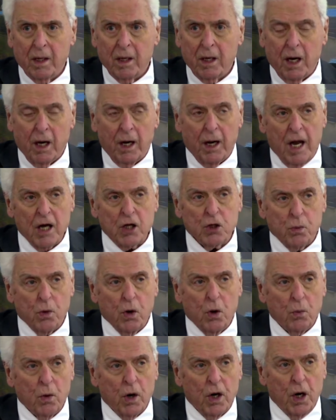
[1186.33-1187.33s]
And that's
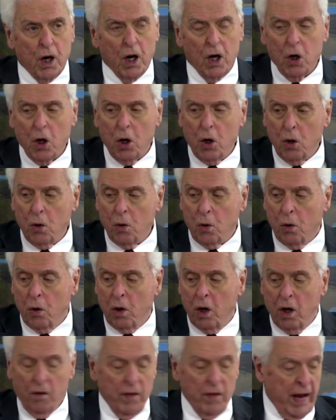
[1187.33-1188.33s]
what we need to do.
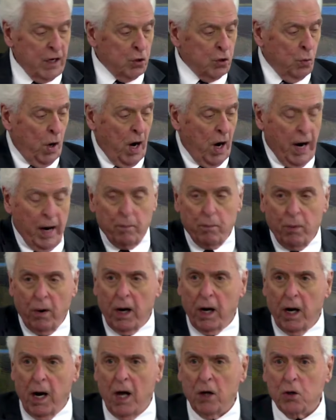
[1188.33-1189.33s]
That's why I
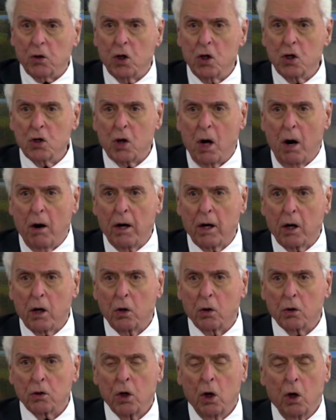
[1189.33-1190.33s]
bring out these
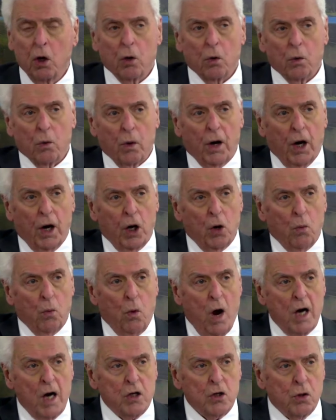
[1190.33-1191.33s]
articles. We need to
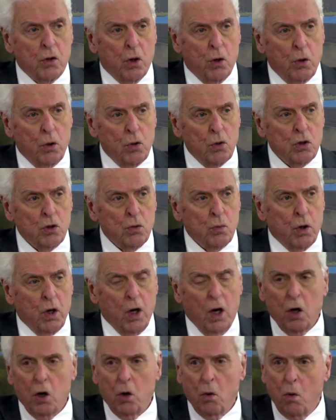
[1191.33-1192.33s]
watch the news. We
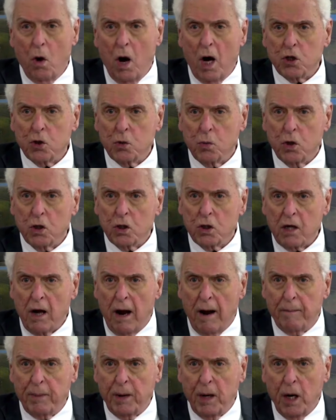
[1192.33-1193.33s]
need to watch what's
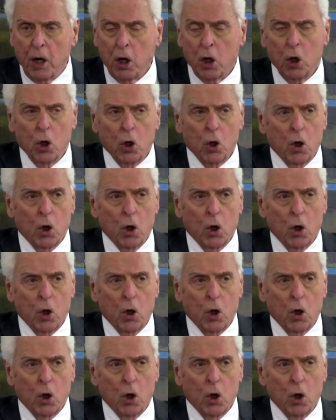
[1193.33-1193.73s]
happening.